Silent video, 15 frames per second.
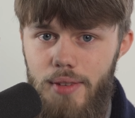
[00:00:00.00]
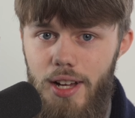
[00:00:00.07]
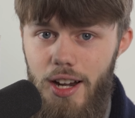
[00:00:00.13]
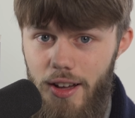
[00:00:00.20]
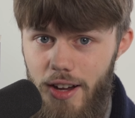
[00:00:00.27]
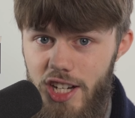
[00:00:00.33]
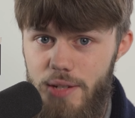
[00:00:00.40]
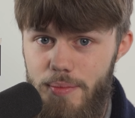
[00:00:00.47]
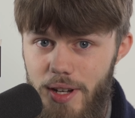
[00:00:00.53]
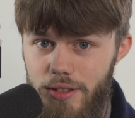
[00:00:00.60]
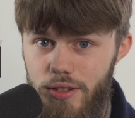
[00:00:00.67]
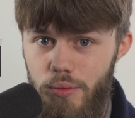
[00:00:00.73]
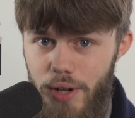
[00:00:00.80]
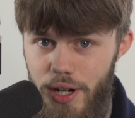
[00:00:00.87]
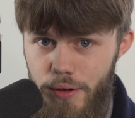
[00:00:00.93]
a large
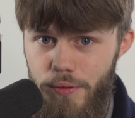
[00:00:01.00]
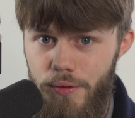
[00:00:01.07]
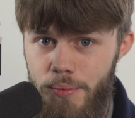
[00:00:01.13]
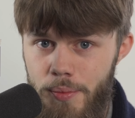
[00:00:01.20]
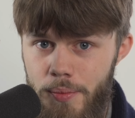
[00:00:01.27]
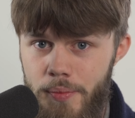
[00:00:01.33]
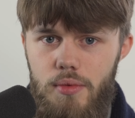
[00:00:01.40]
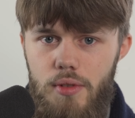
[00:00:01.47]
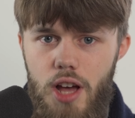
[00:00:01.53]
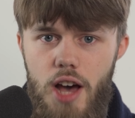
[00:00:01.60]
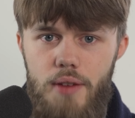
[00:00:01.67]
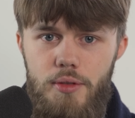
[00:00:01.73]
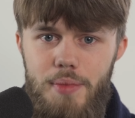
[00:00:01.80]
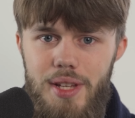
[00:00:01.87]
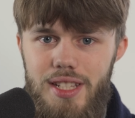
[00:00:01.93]
amount of wealth.
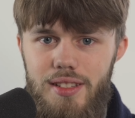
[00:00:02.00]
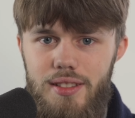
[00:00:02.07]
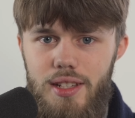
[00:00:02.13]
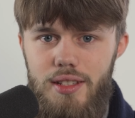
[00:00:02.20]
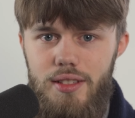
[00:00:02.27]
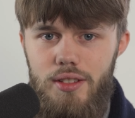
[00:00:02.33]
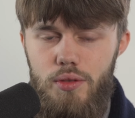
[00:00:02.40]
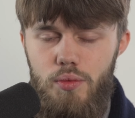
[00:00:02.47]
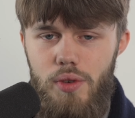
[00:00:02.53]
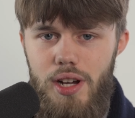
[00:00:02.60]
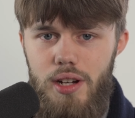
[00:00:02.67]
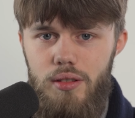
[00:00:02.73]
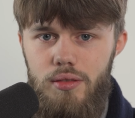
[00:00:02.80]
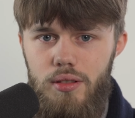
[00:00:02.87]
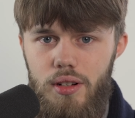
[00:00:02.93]
Other businesses as
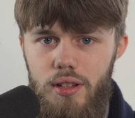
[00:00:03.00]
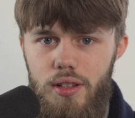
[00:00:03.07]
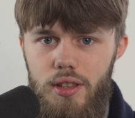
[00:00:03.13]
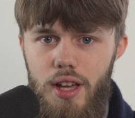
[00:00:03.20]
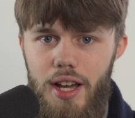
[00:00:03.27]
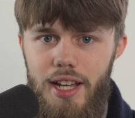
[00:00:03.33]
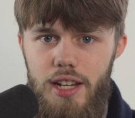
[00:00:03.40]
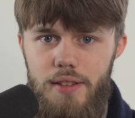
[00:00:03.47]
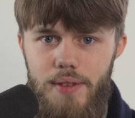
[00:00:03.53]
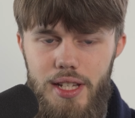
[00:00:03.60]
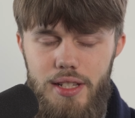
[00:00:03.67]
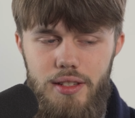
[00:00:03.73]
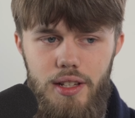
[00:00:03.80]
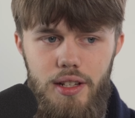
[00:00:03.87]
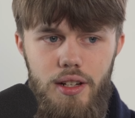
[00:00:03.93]
well that I can
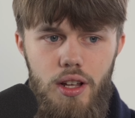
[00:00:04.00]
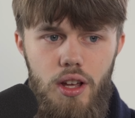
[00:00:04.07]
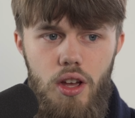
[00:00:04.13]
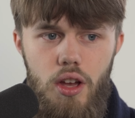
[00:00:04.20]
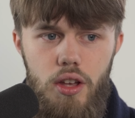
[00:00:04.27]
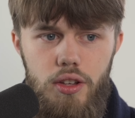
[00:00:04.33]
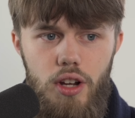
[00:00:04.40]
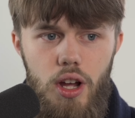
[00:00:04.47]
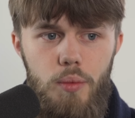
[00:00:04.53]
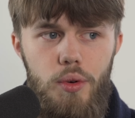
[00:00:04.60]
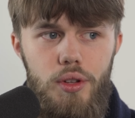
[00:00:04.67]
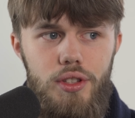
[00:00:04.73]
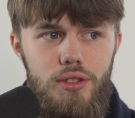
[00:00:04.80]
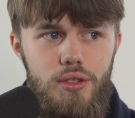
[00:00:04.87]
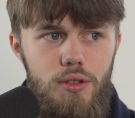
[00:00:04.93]
invest in, you know, I
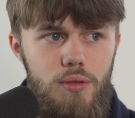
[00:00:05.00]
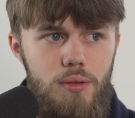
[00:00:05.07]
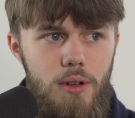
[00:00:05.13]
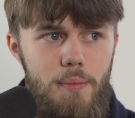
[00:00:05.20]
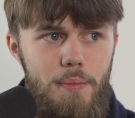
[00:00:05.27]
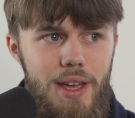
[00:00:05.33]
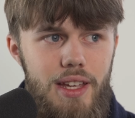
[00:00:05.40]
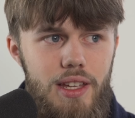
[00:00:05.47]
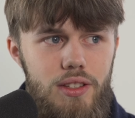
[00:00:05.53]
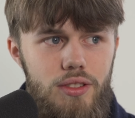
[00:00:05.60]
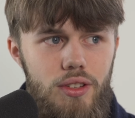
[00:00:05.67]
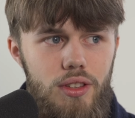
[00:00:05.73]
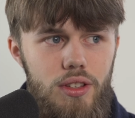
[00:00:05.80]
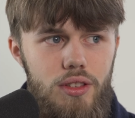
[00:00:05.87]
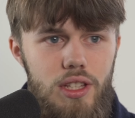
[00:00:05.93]
want to make it
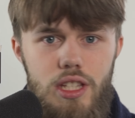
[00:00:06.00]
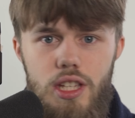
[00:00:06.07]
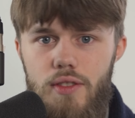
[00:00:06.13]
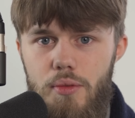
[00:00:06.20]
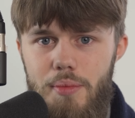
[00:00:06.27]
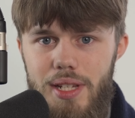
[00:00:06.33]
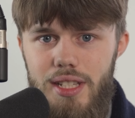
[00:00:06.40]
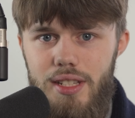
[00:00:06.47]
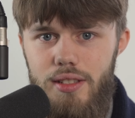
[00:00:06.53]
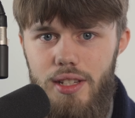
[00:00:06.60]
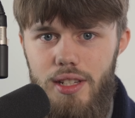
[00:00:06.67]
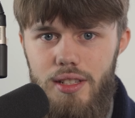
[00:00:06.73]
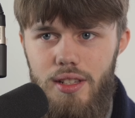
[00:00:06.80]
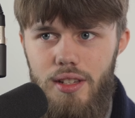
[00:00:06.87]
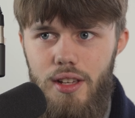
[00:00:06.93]
so that these other
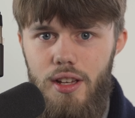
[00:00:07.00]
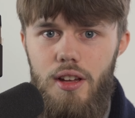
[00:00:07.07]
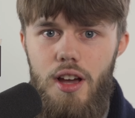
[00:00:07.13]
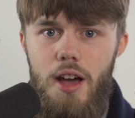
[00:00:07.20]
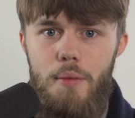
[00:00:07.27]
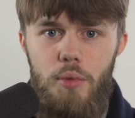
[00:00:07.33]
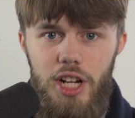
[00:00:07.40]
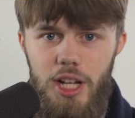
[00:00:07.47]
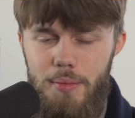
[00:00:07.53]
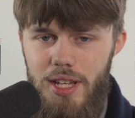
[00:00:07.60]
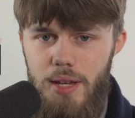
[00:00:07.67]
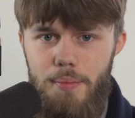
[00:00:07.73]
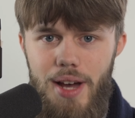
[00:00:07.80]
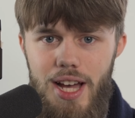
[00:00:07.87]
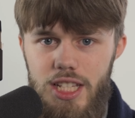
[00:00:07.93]
businesses are bringing
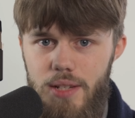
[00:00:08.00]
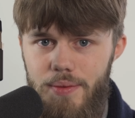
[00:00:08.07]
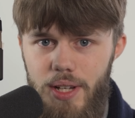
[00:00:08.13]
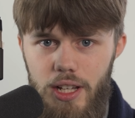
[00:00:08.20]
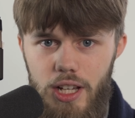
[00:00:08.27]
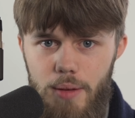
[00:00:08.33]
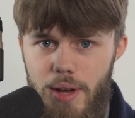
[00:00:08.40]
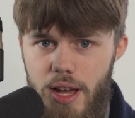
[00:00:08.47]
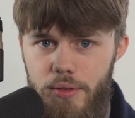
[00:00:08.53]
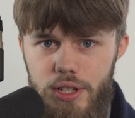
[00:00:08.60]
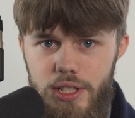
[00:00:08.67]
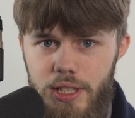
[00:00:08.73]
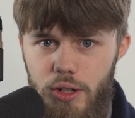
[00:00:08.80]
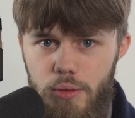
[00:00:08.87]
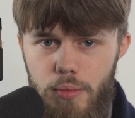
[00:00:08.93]
me in passive income every
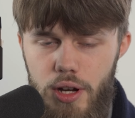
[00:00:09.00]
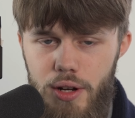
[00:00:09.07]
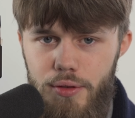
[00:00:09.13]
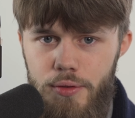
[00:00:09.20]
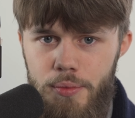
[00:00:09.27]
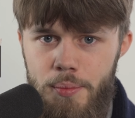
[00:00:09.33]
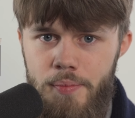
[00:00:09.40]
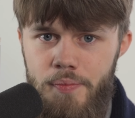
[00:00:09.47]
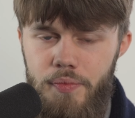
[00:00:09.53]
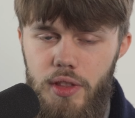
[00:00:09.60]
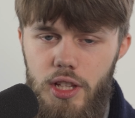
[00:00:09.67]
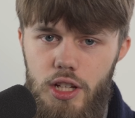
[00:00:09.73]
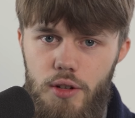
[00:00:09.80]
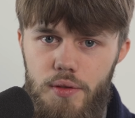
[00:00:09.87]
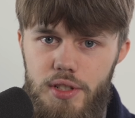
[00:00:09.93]
single month.
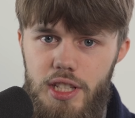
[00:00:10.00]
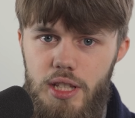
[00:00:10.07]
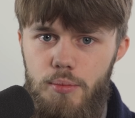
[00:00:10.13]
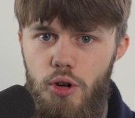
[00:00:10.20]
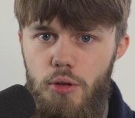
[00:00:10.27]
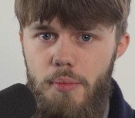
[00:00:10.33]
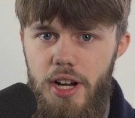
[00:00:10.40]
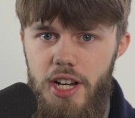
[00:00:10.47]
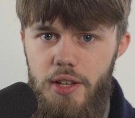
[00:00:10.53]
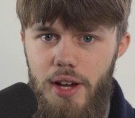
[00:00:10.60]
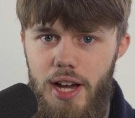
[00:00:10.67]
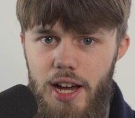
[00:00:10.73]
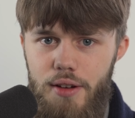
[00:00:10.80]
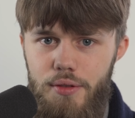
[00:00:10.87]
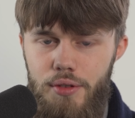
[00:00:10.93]
And obviously, the more money you
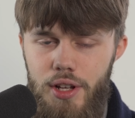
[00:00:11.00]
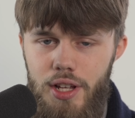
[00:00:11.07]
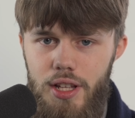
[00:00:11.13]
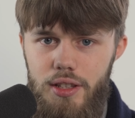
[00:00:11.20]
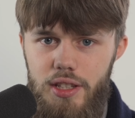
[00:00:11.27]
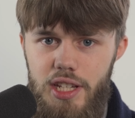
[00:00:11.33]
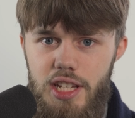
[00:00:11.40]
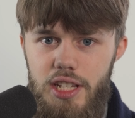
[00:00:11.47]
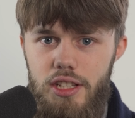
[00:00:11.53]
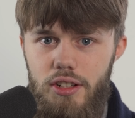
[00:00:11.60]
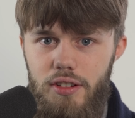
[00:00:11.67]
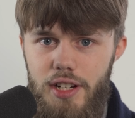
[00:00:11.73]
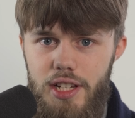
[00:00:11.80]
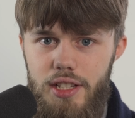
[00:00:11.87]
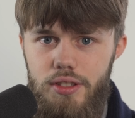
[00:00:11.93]
have, the
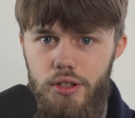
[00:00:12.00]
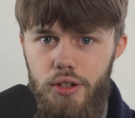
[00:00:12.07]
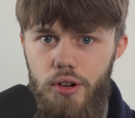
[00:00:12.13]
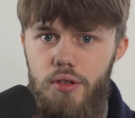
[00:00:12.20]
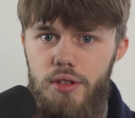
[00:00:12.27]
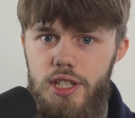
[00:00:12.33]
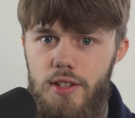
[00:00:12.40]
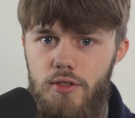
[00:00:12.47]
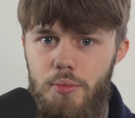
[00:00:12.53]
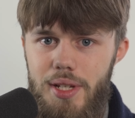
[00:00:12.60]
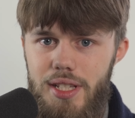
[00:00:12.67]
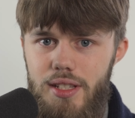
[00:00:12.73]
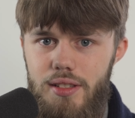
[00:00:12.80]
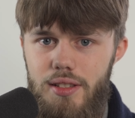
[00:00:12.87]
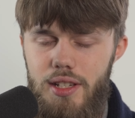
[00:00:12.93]
easier it is to grow these other
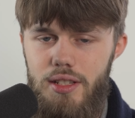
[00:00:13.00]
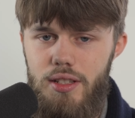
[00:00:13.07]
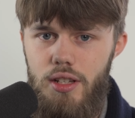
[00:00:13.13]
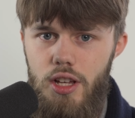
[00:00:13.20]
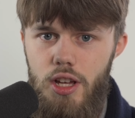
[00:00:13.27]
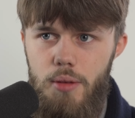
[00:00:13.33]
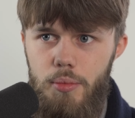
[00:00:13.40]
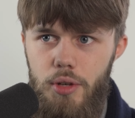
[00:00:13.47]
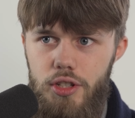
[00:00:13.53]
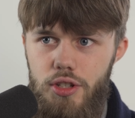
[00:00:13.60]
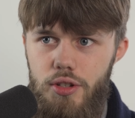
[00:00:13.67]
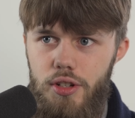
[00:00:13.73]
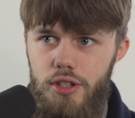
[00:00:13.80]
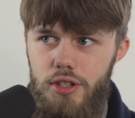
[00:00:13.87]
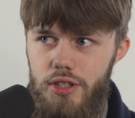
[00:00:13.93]
businesses because
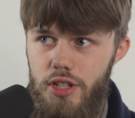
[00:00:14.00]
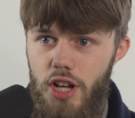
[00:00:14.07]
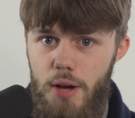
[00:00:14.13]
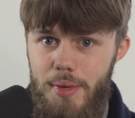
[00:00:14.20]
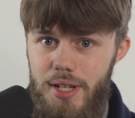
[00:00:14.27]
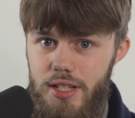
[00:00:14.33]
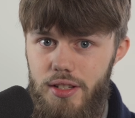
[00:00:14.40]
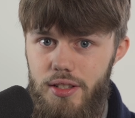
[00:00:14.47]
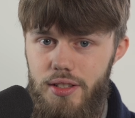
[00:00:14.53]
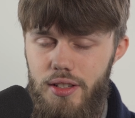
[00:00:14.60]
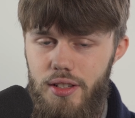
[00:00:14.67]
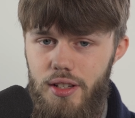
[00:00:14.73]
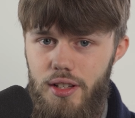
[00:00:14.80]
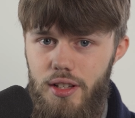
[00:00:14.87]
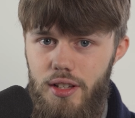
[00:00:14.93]
you can just start a business,
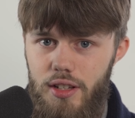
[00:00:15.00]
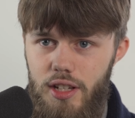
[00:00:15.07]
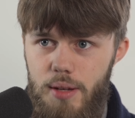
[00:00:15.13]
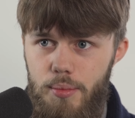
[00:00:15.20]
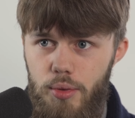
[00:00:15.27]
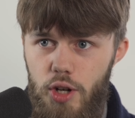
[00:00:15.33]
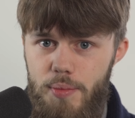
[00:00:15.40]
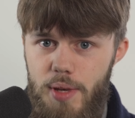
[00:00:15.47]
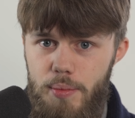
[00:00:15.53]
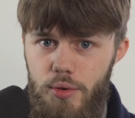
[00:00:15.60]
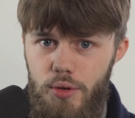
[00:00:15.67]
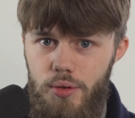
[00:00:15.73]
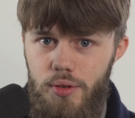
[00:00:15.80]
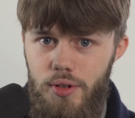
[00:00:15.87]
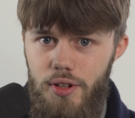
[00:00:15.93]
employ
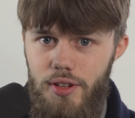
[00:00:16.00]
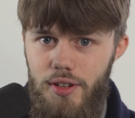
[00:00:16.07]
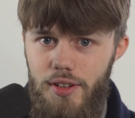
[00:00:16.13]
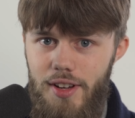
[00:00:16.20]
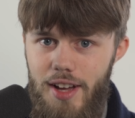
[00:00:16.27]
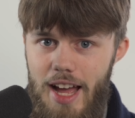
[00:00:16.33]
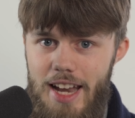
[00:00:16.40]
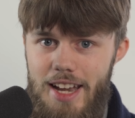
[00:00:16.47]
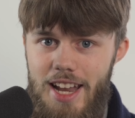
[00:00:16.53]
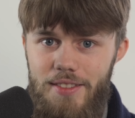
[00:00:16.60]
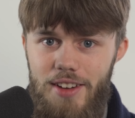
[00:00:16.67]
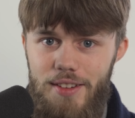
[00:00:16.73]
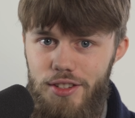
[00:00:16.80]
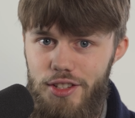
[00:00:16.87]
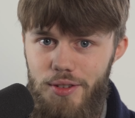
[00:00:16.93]
people, and
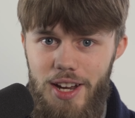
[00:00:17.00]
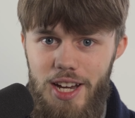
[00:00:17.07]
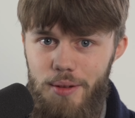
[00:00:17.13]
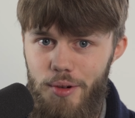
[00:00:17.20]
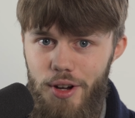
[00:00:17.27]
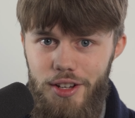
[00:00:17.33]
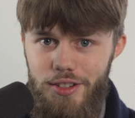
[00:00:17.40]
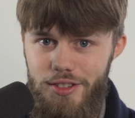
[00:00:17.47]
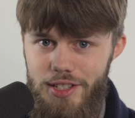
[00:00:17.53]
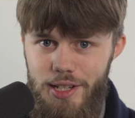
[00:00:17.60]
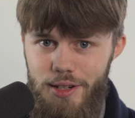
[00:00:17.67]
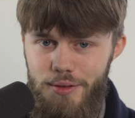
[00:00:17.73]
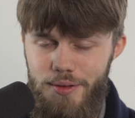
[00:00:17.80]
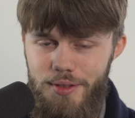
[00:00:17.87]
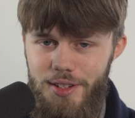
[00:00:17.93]
never have to do any work
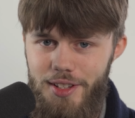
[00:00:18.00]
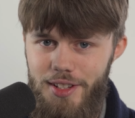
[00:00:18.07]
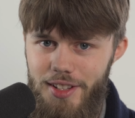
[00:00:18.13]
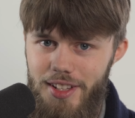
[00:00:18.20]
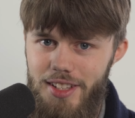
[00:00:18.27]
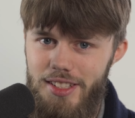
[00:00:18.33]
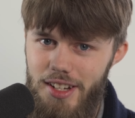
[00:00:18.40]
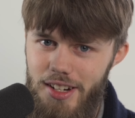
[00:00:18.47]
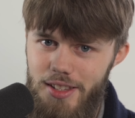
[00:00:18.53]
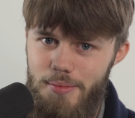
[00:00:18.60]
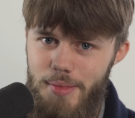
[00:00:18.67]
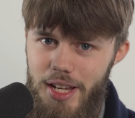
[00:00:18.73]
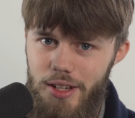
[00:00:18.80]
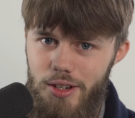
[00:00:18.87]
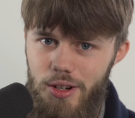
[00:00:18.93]
yourself. It's kind of the
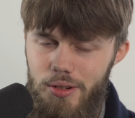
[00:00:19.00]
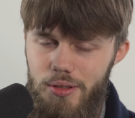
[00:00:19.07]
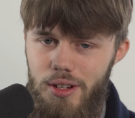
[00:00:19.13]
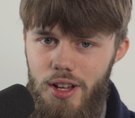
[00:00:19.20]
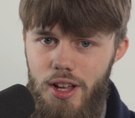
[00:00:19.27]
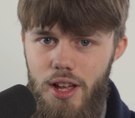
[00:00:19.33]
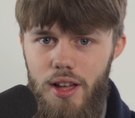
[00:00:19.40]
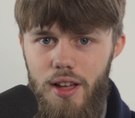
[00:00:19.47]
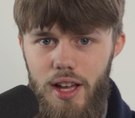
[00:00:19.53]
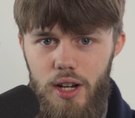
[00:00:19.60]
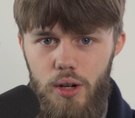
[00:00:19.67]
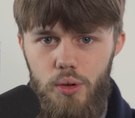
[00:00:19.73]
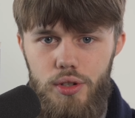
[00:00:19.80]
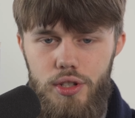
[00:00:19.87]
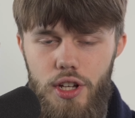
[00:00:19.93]
main goal.
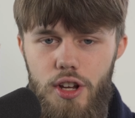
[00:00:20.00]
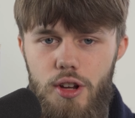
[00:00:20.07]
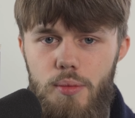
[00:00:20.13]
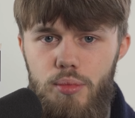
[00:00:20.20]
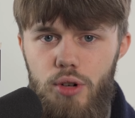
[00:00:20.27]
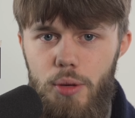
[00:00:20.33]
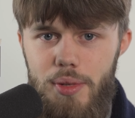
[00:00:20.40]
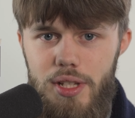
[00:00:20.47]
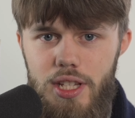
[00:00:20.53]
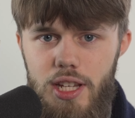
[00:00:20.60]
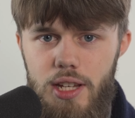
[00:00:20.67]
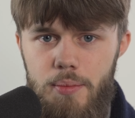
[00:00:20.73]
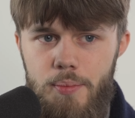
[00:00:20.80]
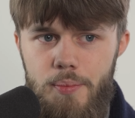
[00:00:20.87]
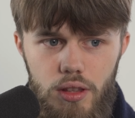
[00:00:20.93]
And also,
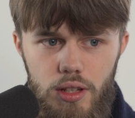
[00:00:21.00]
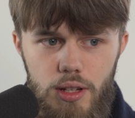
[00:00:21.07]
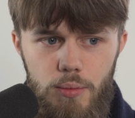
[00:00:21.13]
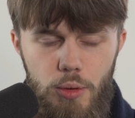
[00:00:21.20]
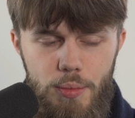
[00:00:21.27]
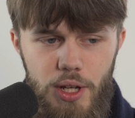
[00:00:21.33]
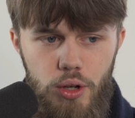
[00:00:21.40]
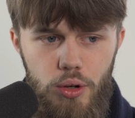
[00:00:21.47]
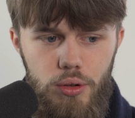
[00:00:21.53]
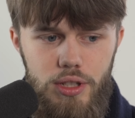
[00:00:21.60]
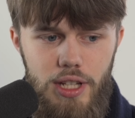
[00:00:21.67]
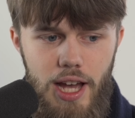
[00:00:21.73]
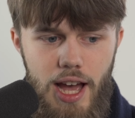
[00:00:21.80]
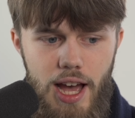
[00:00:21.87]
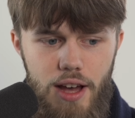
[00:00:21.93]
property it would be cool
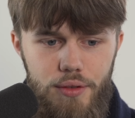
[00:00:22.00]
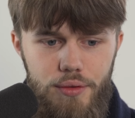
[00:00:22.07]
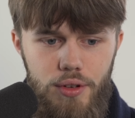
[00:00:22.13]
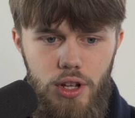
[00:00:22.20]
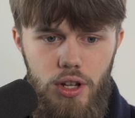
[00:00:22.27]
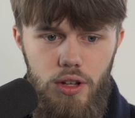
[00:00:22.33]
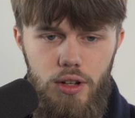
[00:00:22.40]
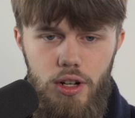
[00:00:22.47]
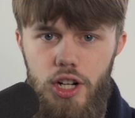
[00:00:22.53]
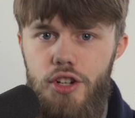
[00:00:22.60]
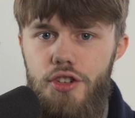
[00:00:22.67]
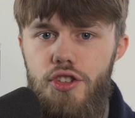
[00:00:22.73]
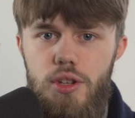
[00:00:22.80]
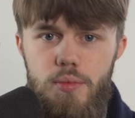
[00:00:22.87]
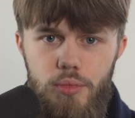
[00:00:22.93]
to have
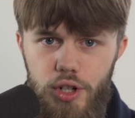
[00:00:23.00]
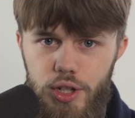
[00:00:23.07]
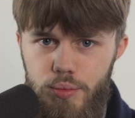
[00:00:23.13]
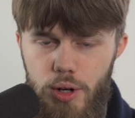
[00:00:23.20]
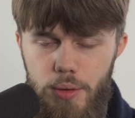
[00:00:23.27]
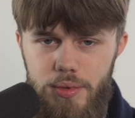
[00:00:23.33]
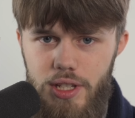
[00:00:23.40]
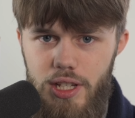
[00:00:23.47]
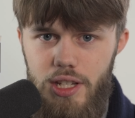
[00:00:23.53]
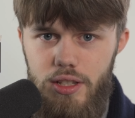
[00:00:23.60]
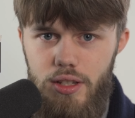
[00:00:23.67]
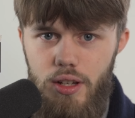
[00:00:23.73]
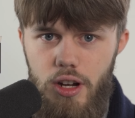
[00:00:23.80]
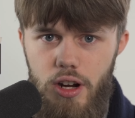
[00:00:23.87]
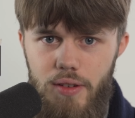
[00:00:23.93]
numerous
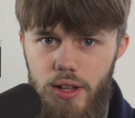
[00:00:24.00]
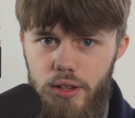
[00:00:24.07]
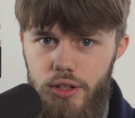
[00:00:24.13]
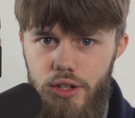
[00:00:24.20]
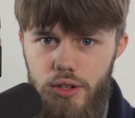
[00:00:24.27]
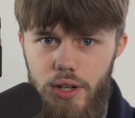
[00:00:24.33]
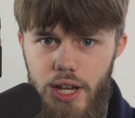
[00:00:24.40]
properties around the